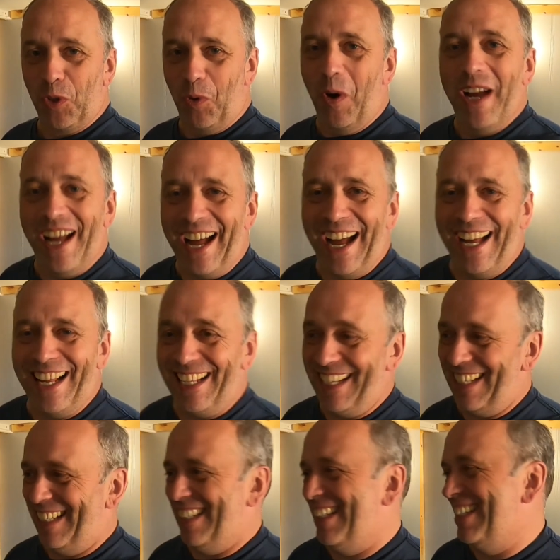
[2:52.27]

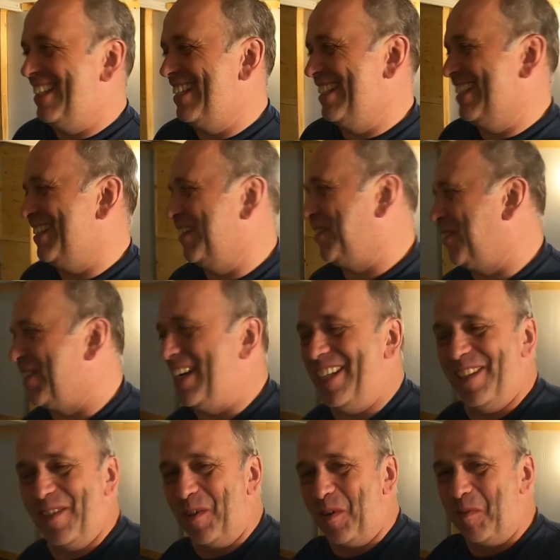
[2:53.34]
All right,
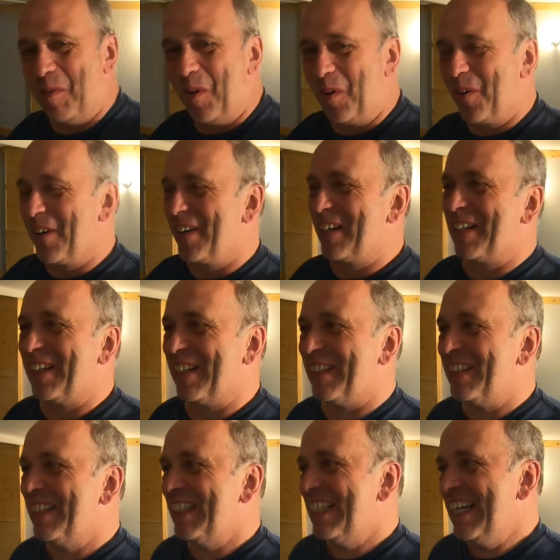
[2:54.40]
no more
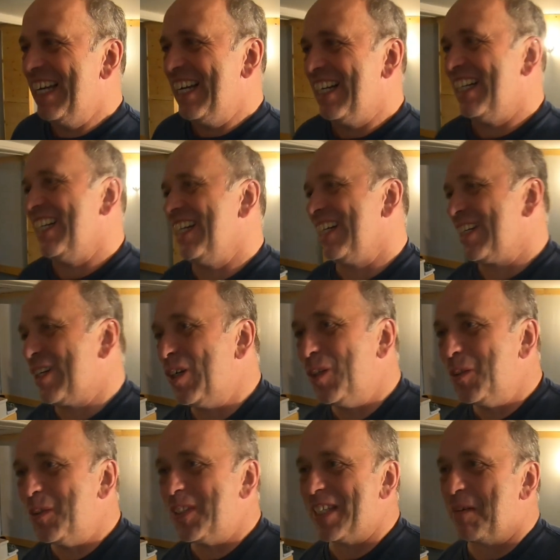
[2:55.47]

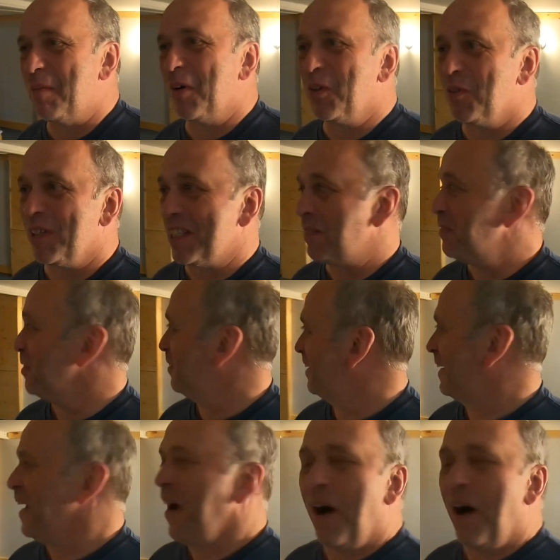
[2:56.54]
clues about what I'm doing.